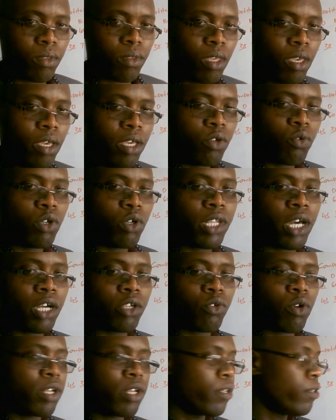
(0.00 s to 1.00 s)
it was
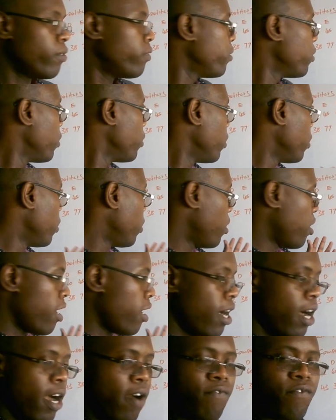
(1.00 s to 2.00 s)
actually
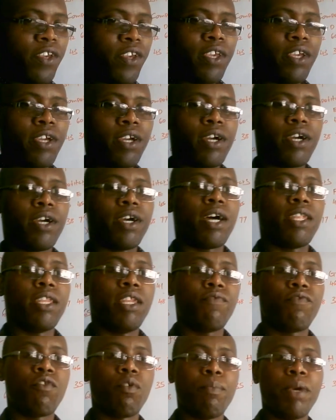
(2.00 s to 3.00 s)
having an
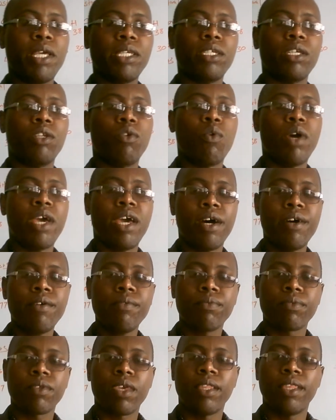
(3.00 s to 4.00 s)
information where
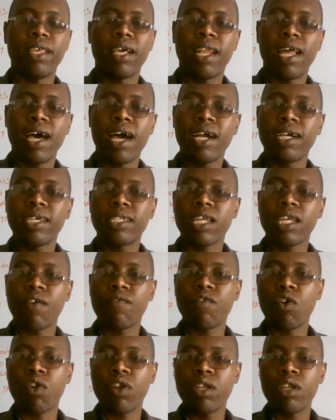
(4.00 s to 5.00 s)
the ranks have
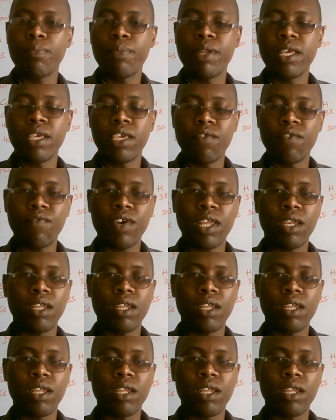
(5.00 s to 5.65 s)
already been given,